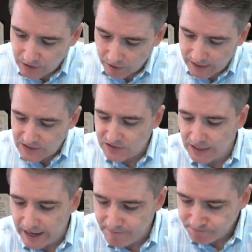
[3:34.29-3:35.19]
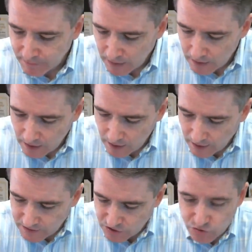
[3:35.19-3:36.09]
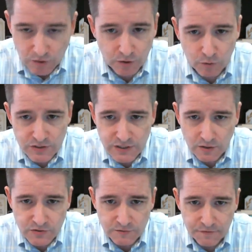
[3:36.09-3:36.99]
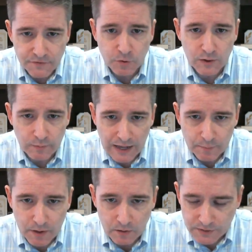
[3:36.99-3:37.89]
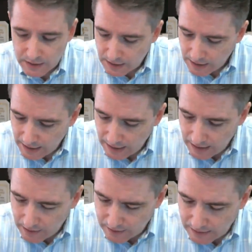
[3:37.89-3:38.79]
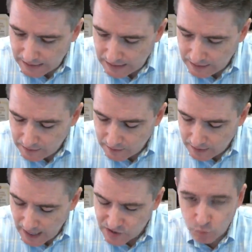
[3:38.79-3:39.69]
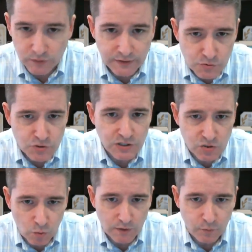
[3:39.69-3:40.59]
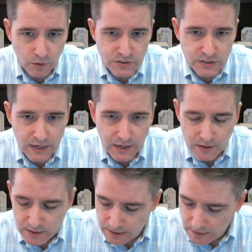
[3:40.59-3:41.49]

Our guest today is Instructor Chris Nelson, 5th degree black belt, and he has a really interesting story for us today.